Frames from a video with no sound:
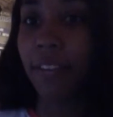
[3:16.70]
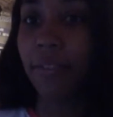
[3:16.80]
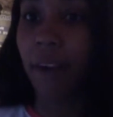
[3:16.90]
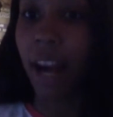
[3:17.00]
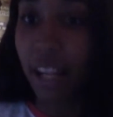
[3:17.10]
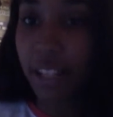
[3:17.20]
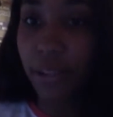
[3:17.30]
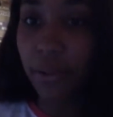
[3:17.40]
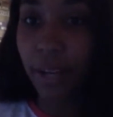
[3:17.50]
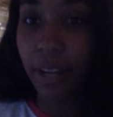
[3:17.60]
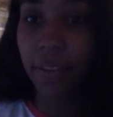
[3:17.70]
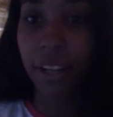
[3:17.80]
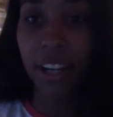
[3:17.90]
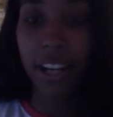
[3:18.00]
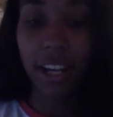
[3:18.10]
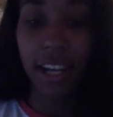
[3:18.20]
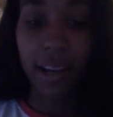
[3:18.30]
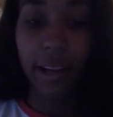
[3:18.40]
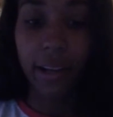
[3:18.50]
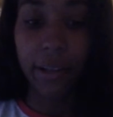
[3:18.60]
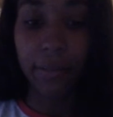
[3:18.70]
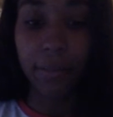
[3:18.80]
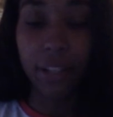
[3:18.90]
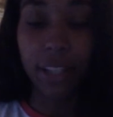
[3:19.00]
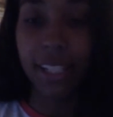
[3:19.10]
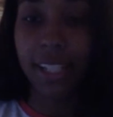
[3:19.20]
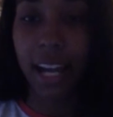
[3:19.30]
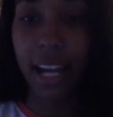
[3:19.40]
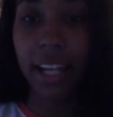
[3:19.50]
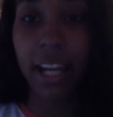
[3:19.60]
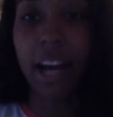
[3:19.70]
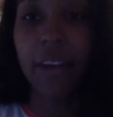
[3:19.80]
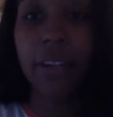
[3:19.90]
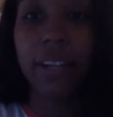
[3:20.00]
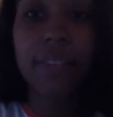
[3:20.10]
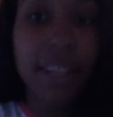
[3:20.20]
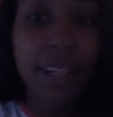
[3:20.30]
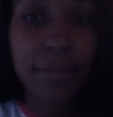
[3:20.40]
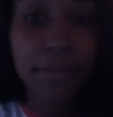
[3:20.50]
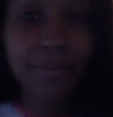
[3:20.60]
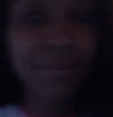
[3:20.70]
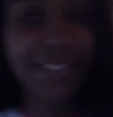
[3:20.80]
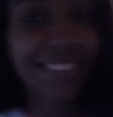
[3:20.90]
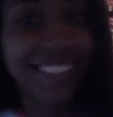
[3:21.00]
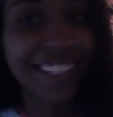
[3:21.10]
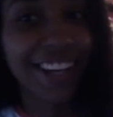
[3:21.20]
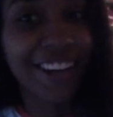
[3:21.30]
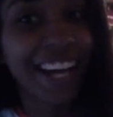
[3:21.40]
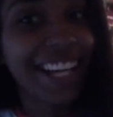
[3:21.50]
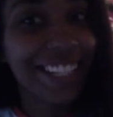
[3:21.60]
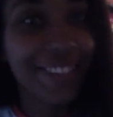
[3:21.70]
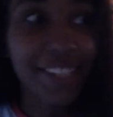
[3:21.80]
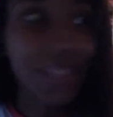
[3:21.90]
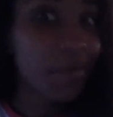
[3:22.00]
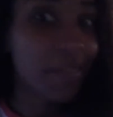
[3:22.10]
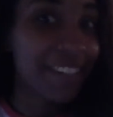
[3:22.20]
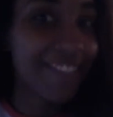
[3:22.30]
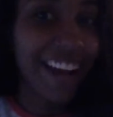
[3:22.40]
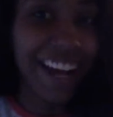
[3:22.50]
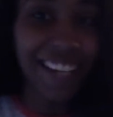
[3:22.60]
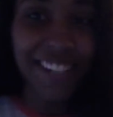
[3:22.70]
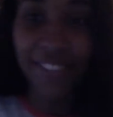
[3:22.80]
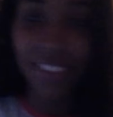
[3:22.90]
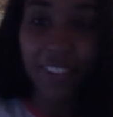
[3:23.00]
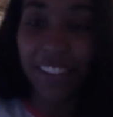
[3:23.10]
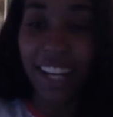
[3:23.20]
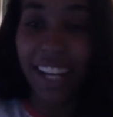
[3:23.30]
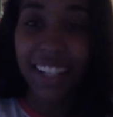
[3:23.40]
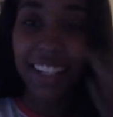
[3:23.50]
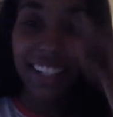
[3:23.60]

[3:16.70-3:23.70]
fries or whatever on the side, I'll give them, hey, do you want some free fries? When we're not,